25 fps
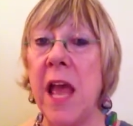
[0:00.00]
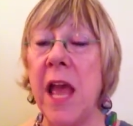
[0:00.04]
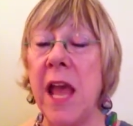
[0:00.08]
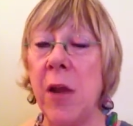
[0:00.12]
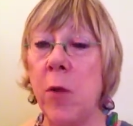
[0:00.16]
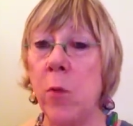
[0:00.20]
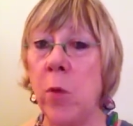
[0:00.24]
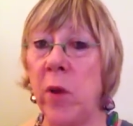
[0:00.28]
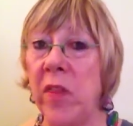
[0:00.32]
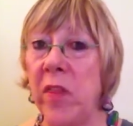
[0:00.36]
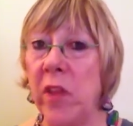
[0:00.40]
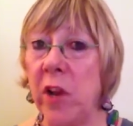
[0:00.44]

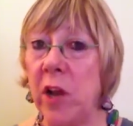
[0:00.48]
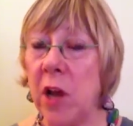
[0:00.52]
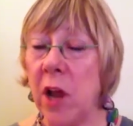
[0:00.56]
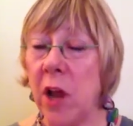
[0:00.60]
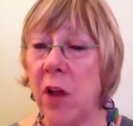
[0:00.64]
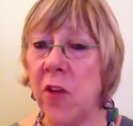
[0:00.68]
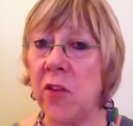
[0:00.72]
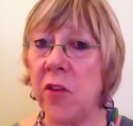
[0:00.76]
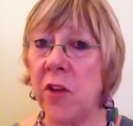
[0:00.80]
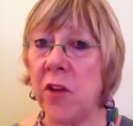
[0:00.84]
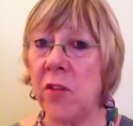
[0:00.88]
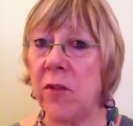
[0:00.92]
And when the
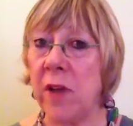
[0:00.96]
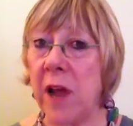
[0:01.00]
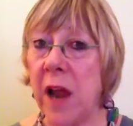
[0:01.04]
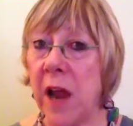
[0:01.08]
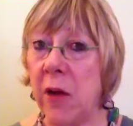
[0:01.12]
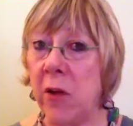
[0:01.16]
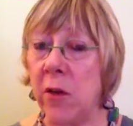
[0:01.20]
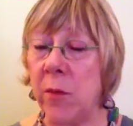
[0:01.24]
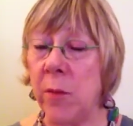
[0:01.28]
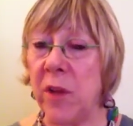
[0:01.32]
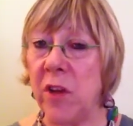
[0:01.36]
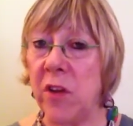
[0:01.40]
class
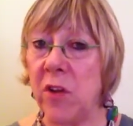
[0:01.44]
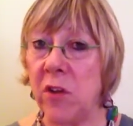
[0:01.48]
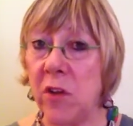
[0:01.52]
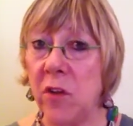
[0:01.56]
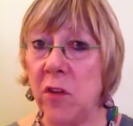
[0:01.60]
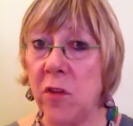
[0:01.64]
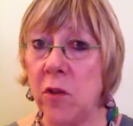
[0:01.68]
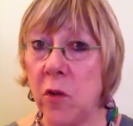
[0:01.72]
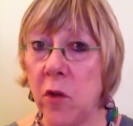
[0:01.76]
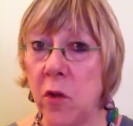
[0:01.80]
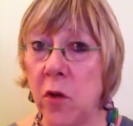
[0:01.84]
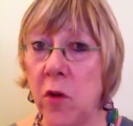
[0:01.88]
environment
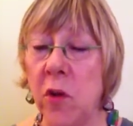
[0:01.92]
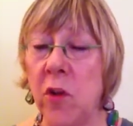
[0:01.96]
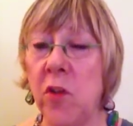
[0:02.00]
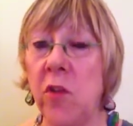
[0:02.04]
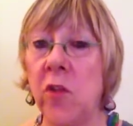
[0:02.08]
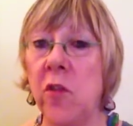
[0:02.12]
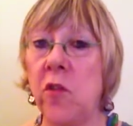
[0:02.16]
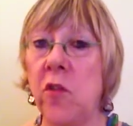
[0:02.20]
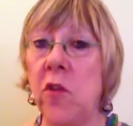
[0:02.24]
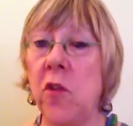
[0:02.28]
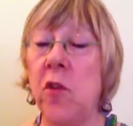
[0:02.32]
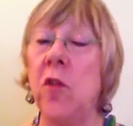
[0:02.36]
is good,
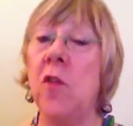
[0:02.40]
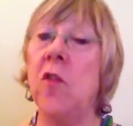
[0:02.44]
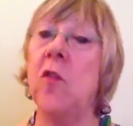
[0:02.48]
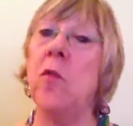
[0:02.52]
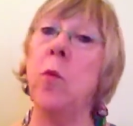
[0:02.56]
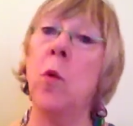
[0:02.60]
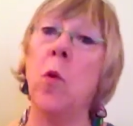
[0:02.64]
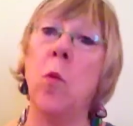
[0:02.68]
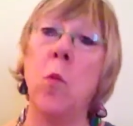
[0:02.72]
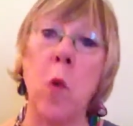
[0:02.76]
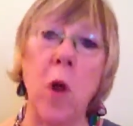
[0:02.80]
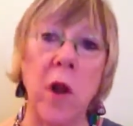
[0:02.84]
students
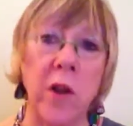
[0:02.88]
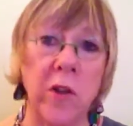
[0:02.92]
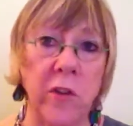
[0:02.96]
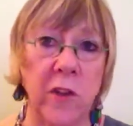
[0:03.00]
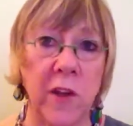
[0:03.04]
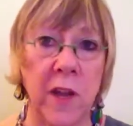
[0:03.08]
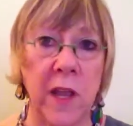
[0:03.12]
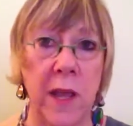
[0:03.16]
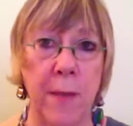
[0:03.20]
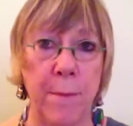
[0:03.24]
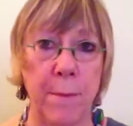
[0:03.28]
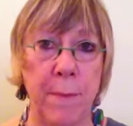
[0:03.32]
will want to
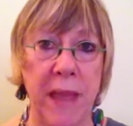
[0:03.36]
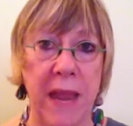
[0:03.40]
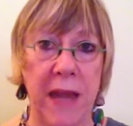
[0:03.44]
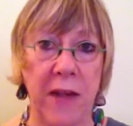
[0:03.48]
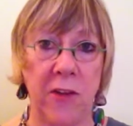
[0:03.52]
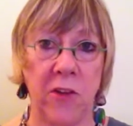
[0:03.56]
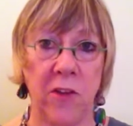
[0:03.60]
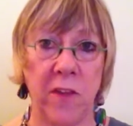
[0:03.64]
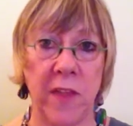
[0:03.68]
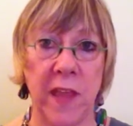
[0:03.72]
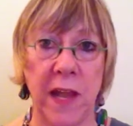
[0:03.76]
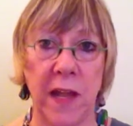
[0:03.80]
come back
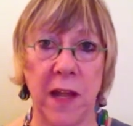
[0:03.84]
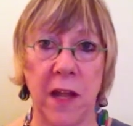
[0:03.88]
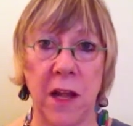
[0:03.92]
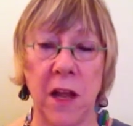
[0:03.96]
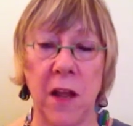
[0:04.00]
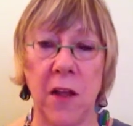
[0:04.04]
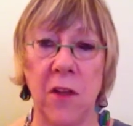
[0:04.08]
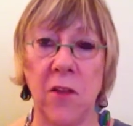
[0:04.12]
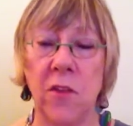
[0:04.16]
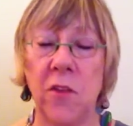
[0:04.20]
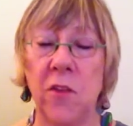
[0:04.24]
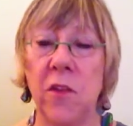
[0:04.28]
to that
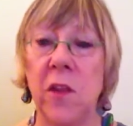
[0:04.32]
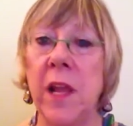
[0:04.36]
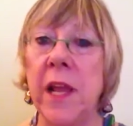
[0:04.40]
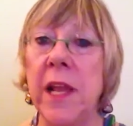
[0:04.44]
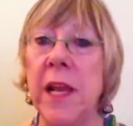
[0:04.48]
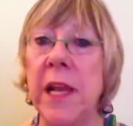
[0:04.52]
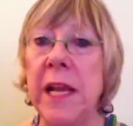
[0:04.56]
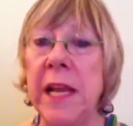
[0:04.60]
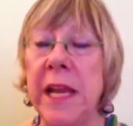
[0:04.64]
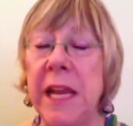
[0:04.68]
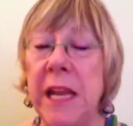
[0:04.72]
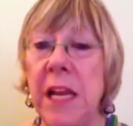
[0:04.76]
class,
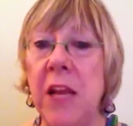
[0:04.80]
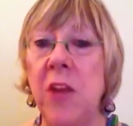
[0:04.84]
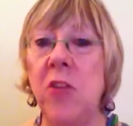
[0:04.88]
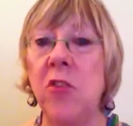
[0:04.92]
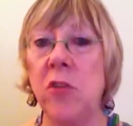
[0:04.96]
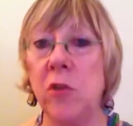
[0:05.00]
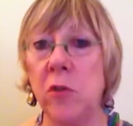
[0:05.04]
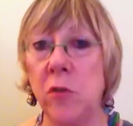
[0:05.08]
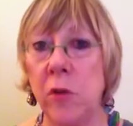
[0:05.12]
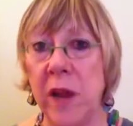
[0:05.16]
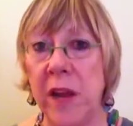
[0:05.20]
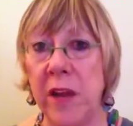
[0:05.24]
leading
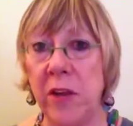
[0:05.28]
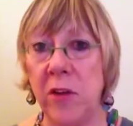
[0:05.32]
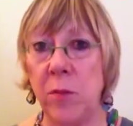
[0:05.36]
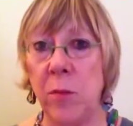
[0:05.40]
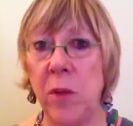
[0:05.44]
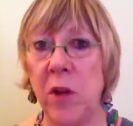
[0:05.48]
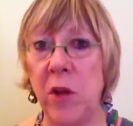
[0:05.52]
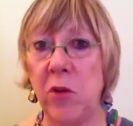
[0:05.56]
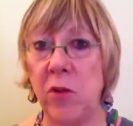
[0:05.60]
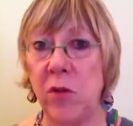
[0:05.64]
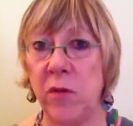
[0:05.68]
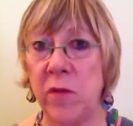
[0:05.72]
to greater
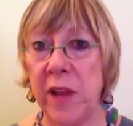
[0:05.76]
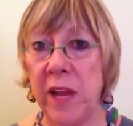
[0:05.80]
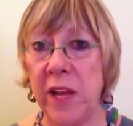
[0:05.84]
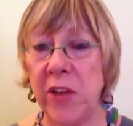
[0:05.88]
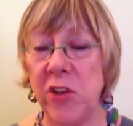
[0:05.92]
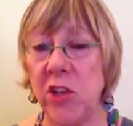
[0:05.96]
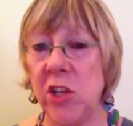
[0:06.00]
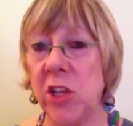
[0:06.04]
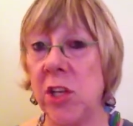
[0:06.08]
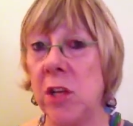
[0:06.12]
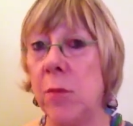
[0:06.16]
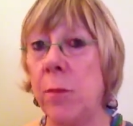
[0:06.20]

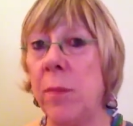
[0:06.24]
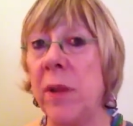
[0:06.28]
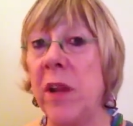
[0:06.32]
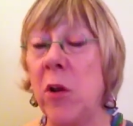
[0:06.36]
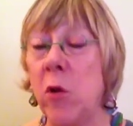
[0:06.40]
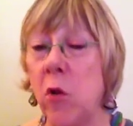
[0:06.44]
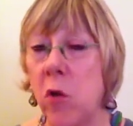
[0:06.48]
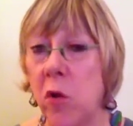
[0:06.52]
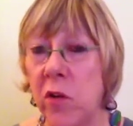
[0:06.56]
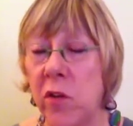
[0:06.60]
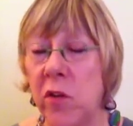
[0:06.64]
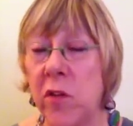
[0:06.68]
motivation
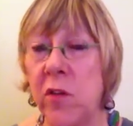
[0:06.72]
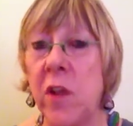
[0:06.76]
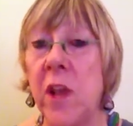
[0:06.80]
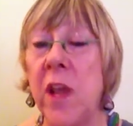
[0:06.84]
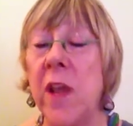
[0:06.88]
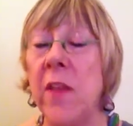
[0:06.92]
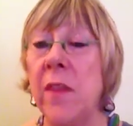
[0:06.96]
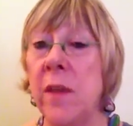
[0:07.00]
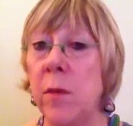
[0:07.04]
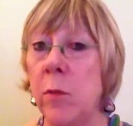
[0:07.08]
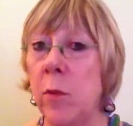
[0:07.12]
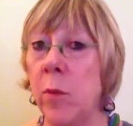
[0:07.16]
because
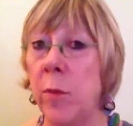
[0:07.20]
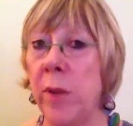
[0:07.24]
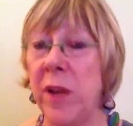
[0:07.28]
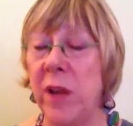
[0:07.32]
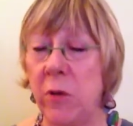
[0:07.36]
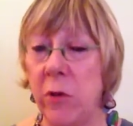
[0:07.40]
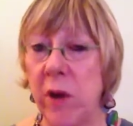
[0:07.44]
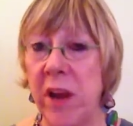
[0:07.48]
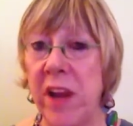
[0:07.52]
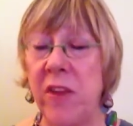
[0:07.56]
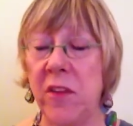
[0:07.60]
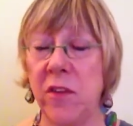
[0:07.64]
there will be
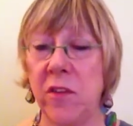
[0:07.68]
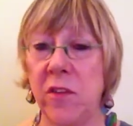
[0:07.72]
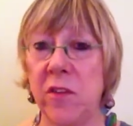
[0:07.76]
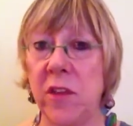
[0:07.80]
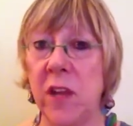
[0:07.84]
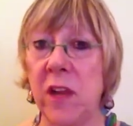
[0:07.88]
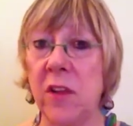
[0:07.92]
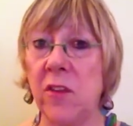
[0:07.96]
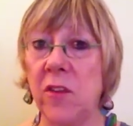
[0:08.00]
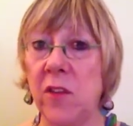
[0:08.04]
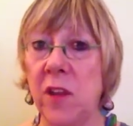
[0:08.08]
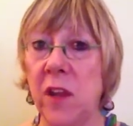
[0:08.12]
greater
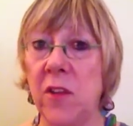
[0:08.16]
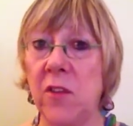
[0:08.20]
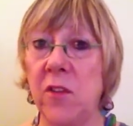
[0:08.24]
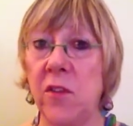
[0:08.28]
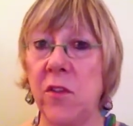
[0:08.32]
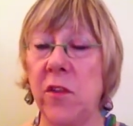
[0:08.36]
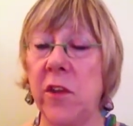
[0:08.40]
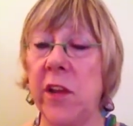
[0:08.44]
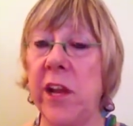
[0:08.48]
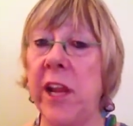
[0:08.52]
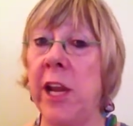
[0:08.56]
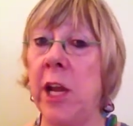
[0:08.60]

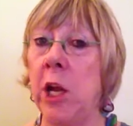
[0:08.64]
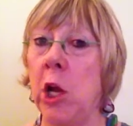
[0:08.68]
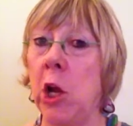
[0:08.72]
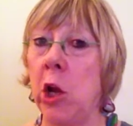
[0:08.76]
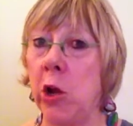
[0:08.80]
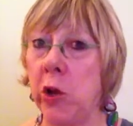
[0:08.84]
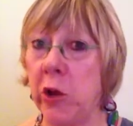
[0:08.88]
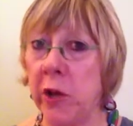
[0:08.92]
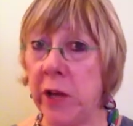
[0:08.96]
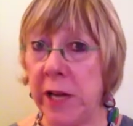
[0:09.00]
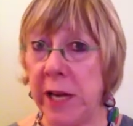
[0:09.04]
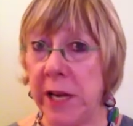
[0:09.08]
success in
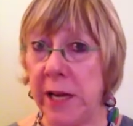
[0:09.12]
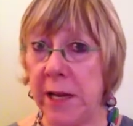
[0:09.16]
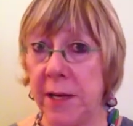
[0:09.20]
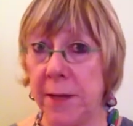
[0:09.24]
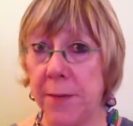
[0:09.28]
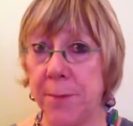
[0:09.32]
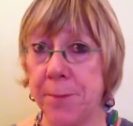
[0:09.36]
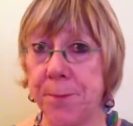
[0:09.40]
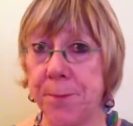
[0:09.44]
learning.